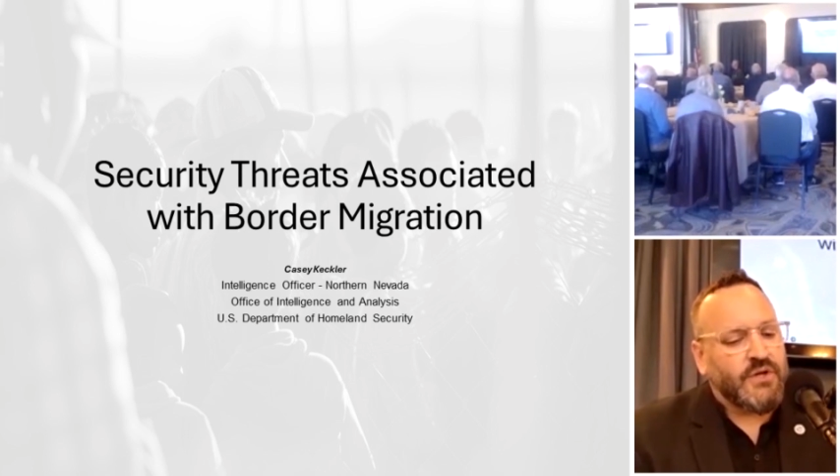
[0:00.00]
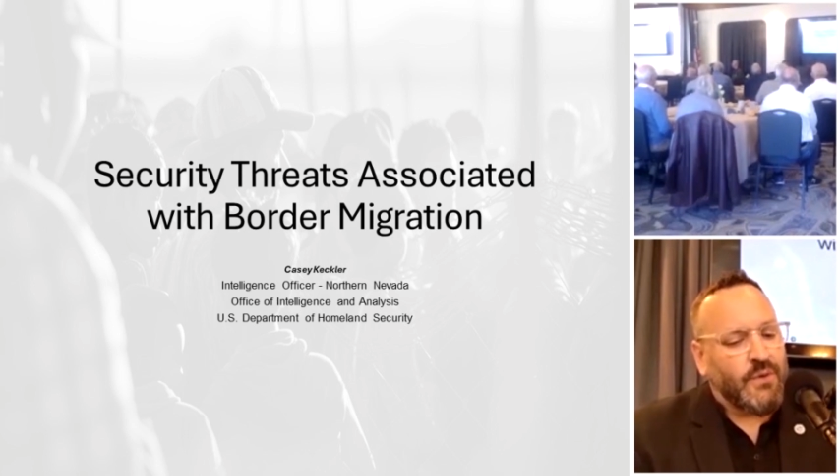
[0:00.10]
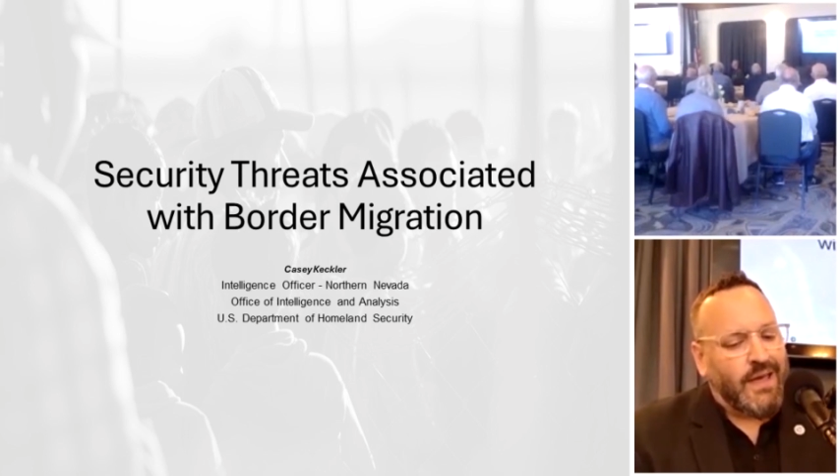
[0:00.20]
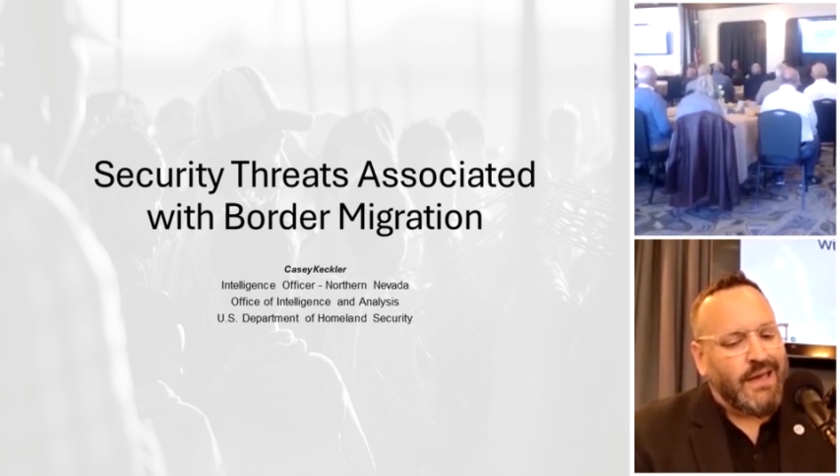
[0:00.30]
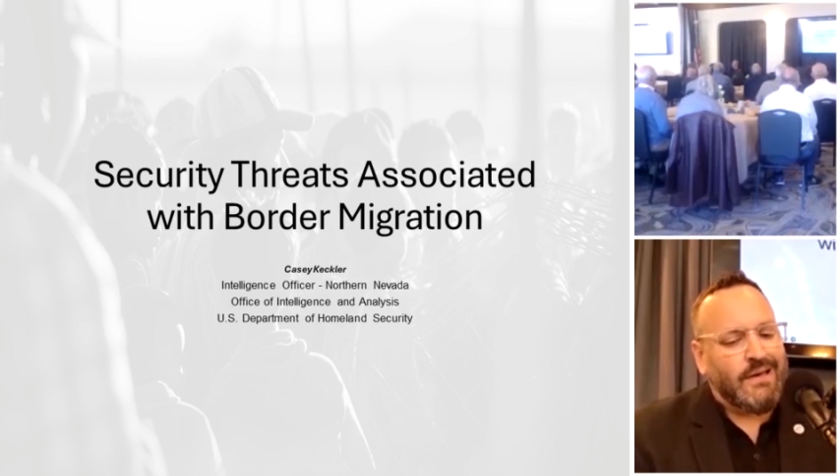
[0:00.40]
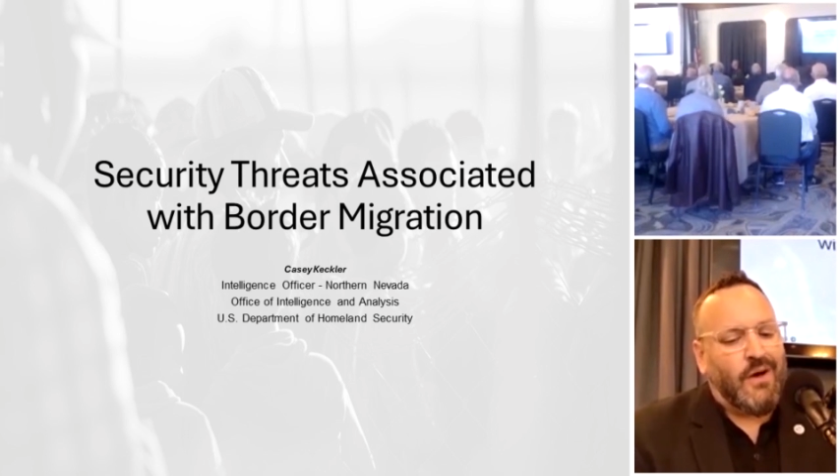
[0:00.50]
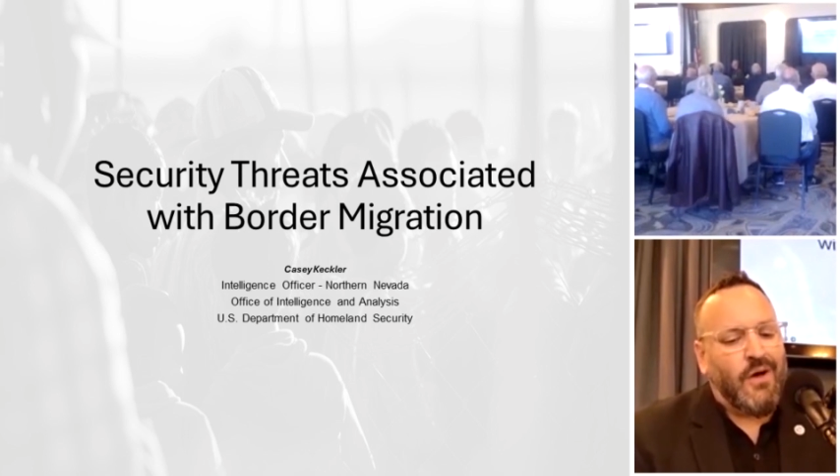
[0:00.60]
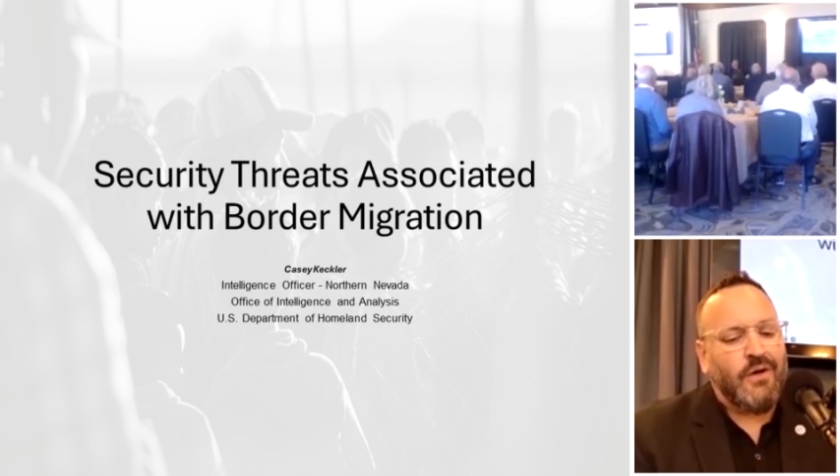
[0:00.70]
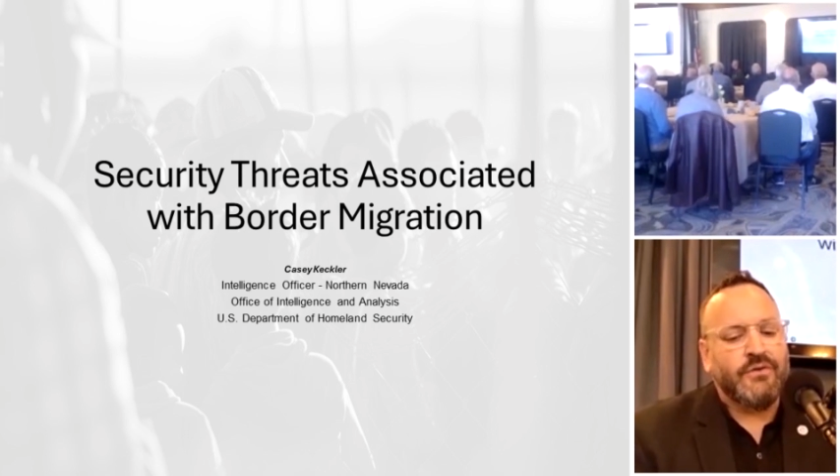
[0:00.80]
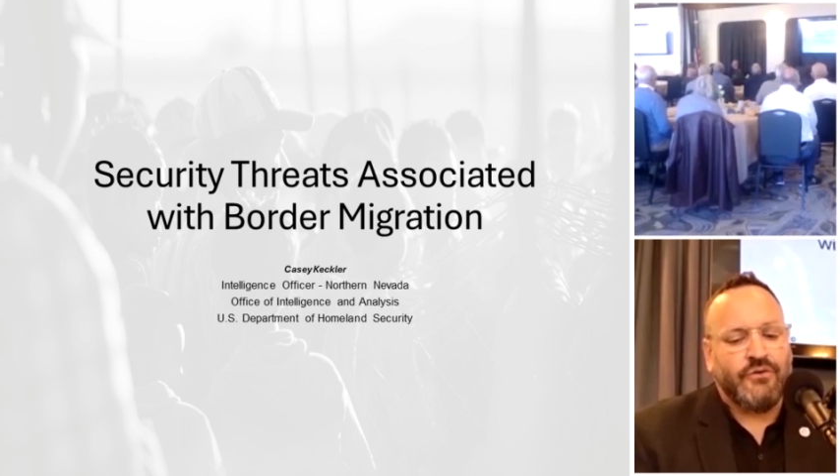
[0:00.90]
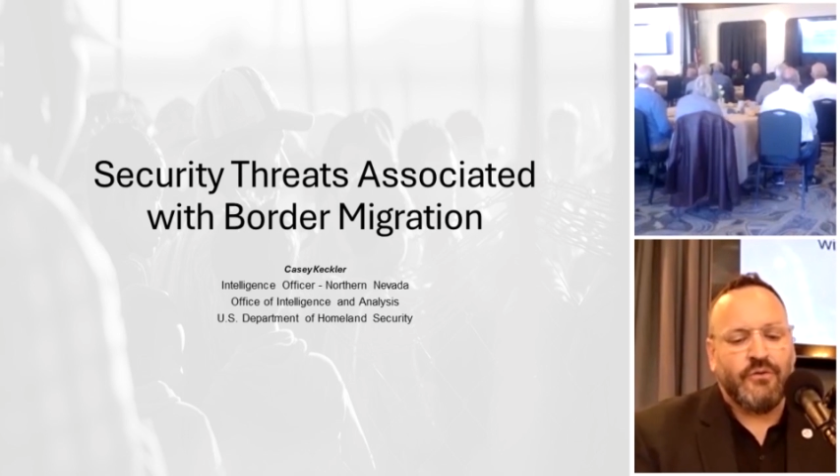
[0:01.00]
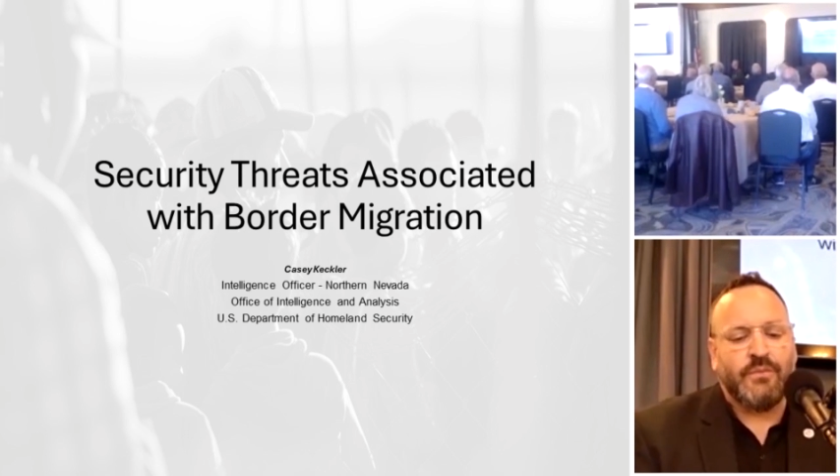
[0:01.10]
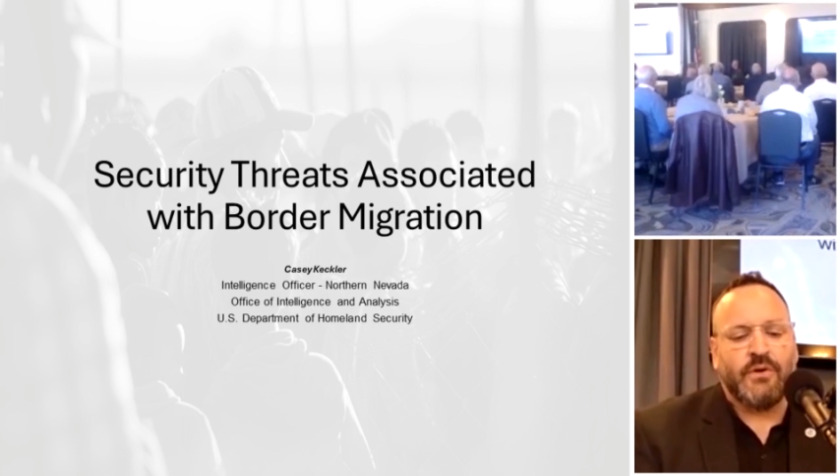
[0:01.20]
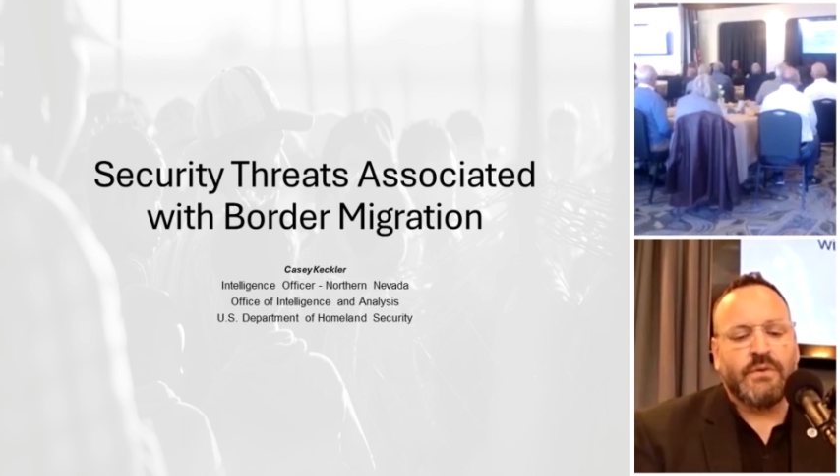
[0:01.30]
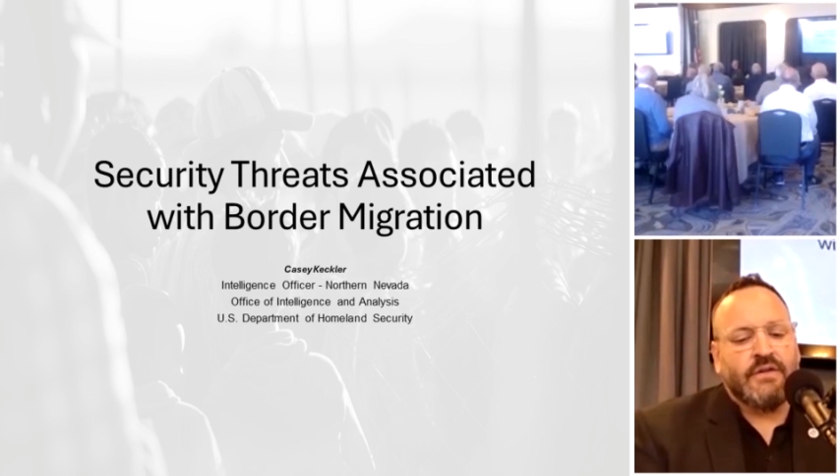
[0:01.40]
cocaine all
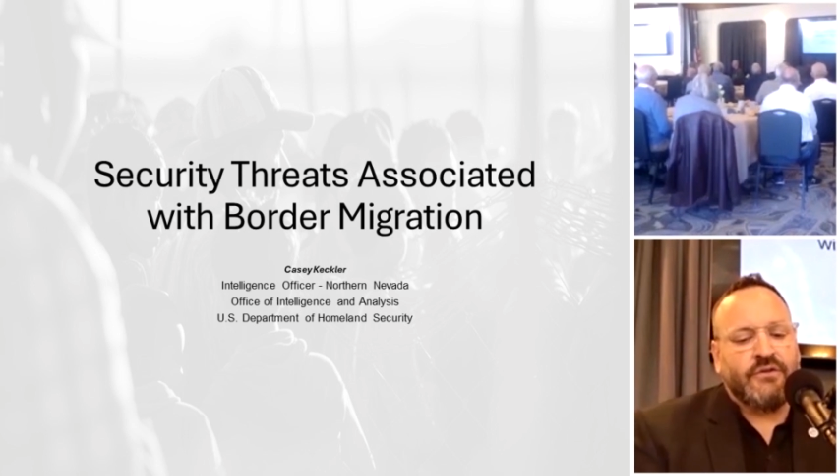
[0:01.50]
contribute